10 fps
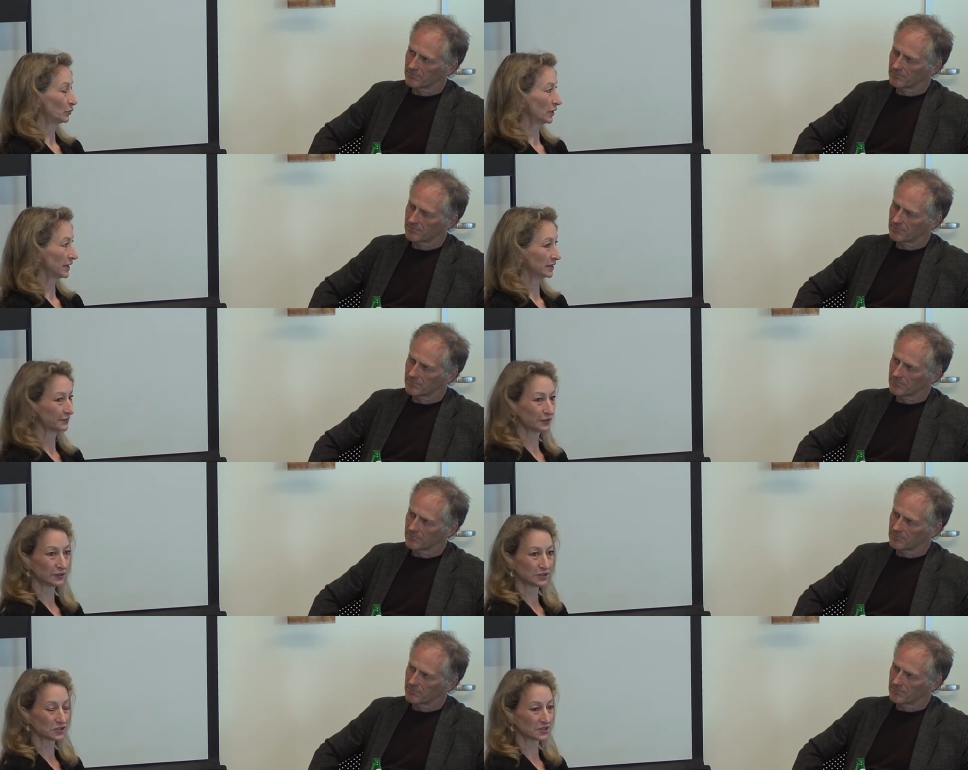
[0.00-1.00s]
Speaker 1: when I left the
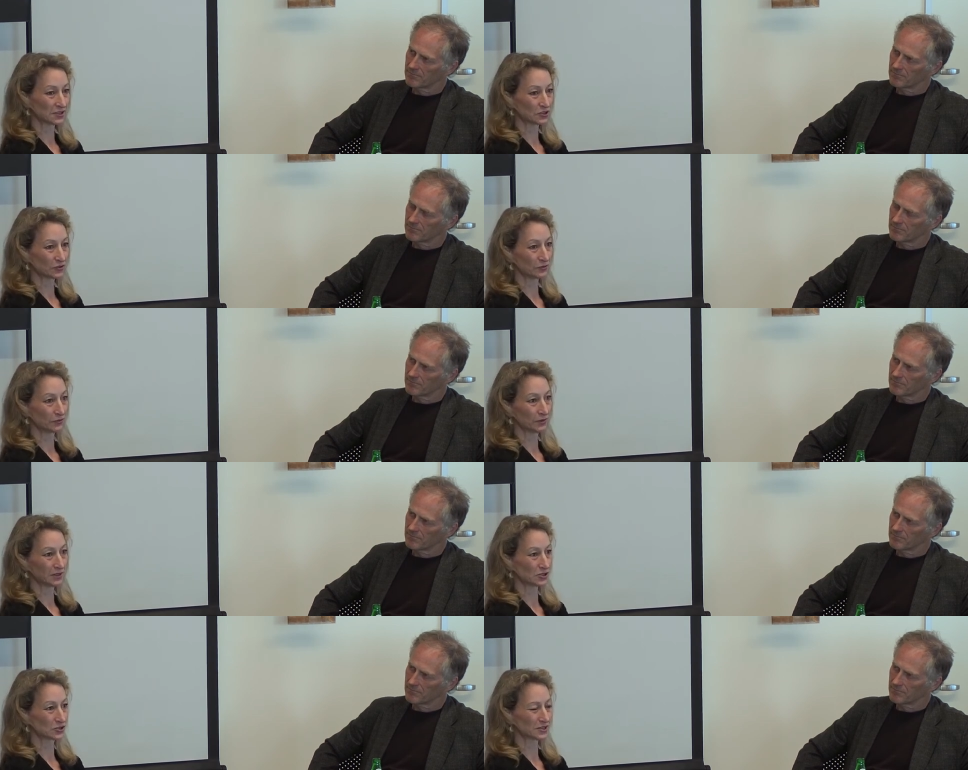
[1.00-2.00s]
legislature, the
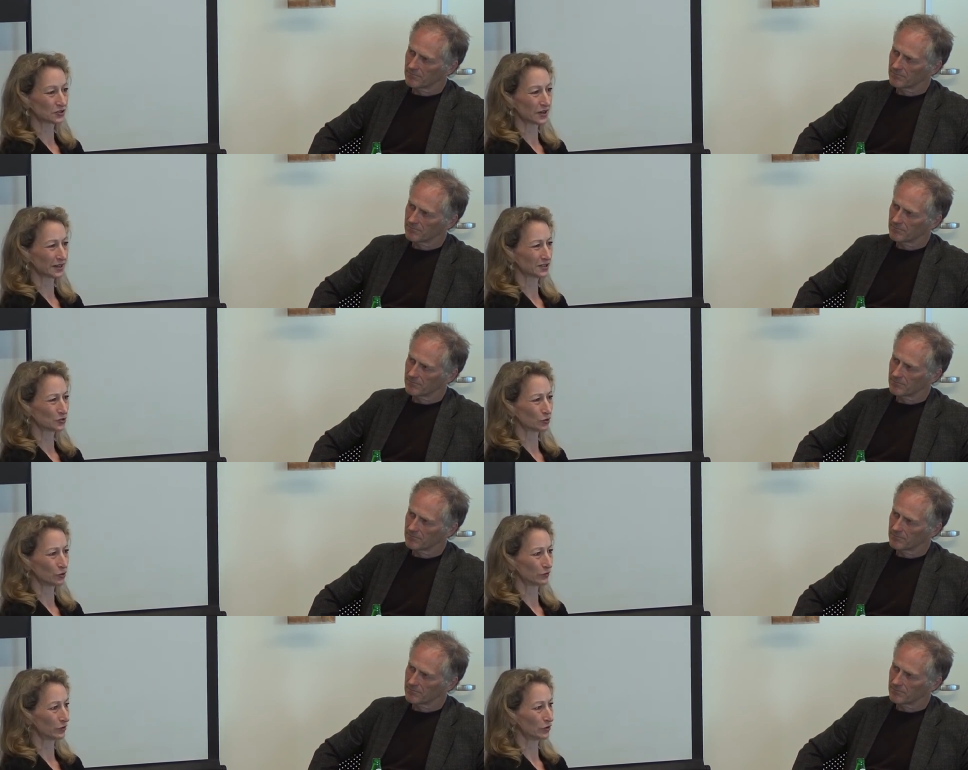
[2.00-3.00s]
legislature had
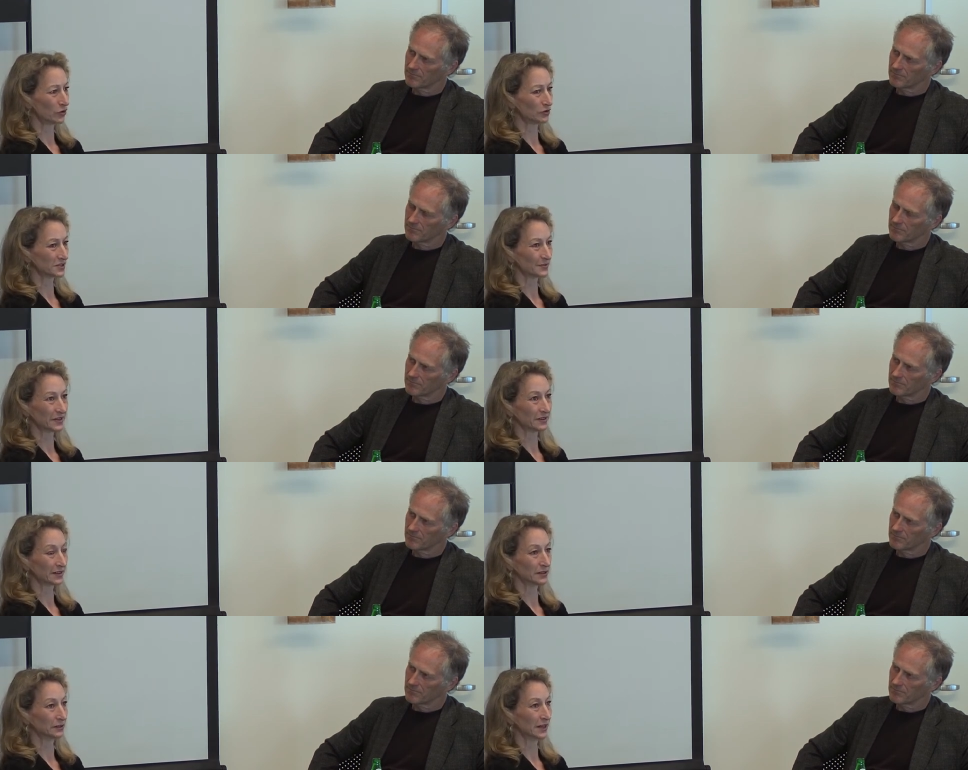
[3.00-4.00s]
control over something
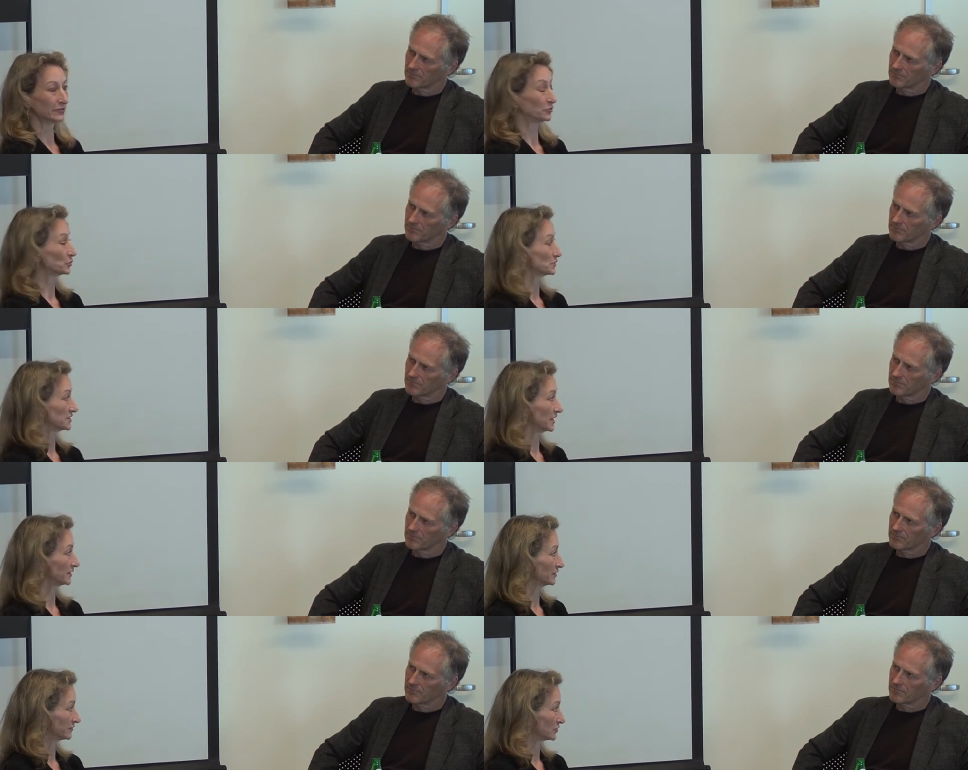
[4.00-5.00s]
like eleven
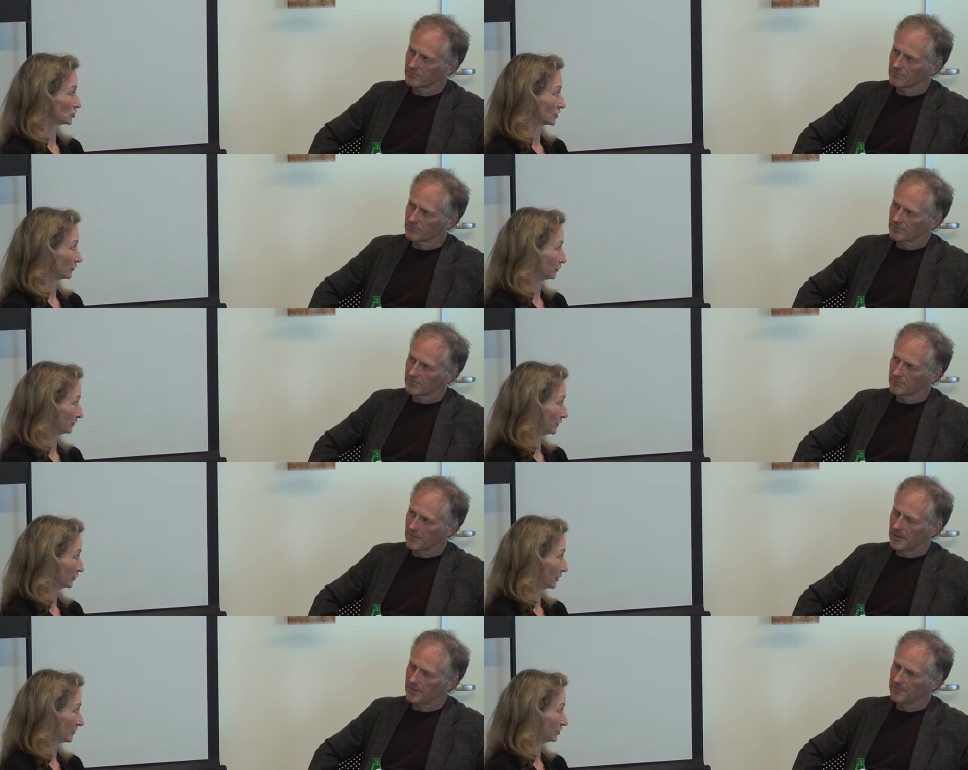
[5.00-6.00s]
percent of the general
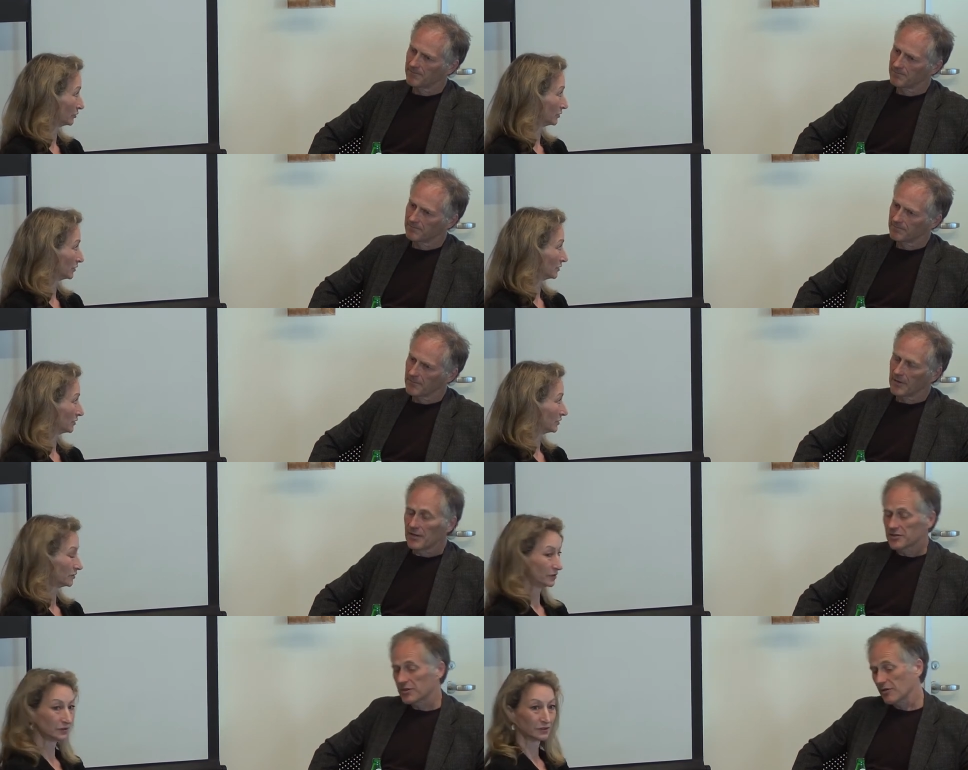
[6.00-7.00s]
Speaker 2: fund. Yeah.
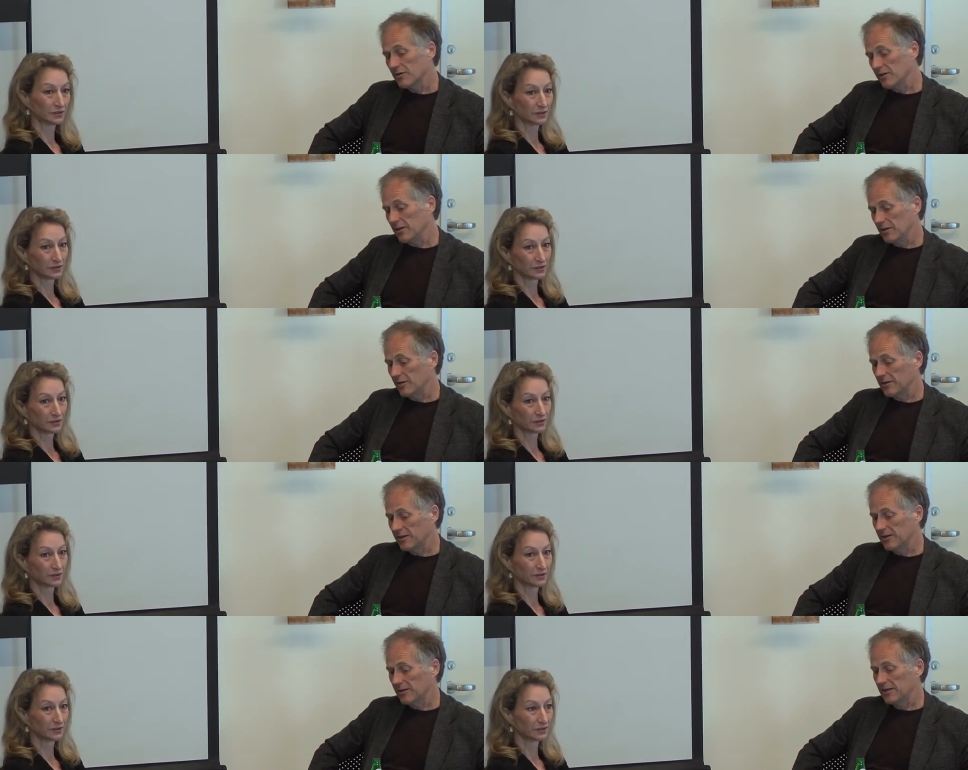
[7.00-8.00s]
So, you know, I
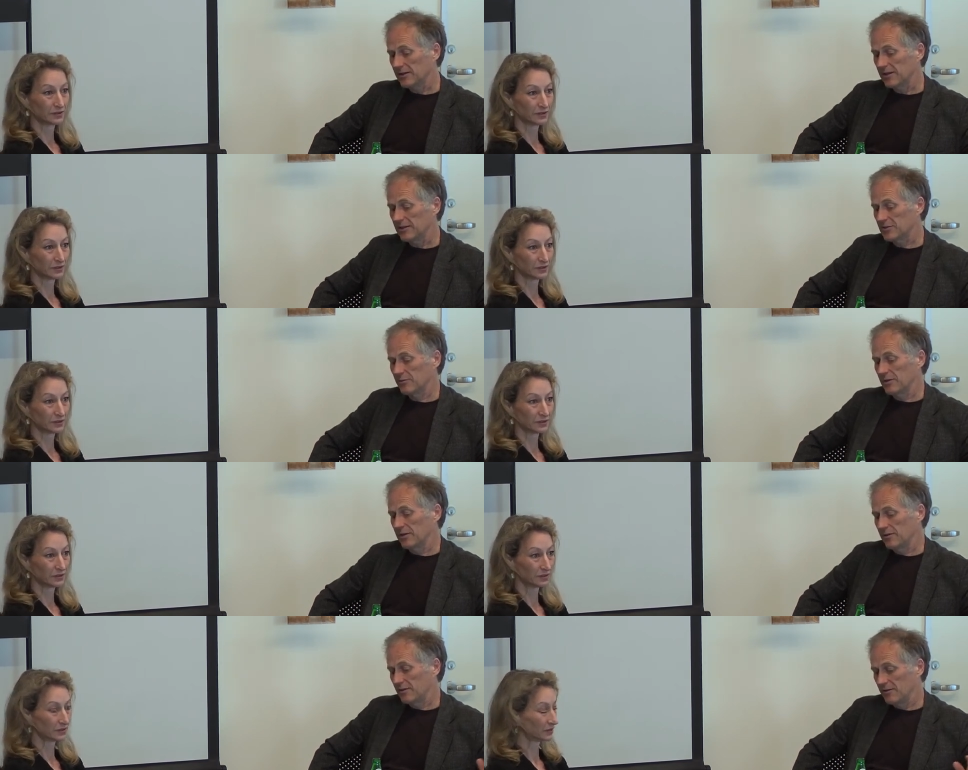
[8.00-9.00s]
think that, that is
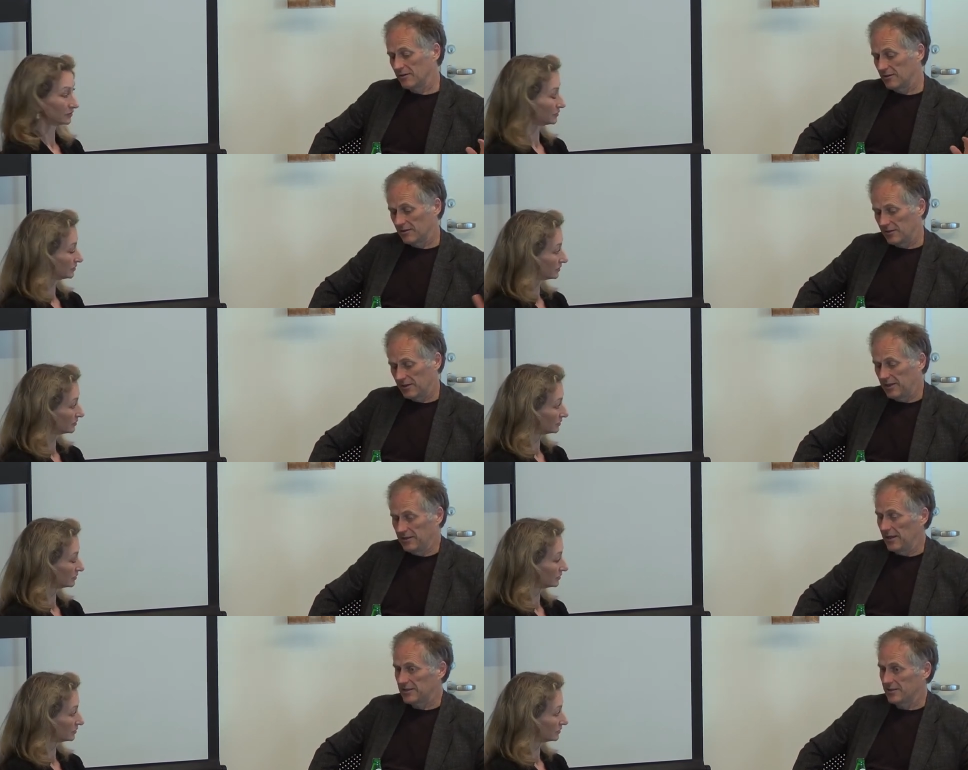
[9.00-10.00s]
really a, a, a key
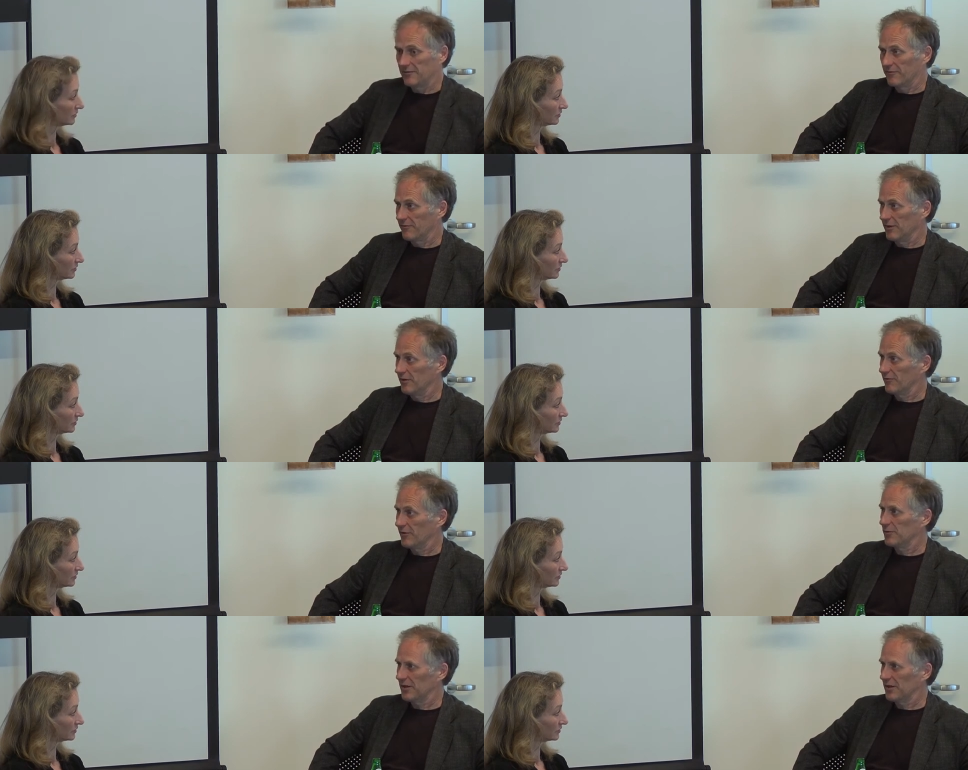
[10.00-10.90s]
lesson, you know, from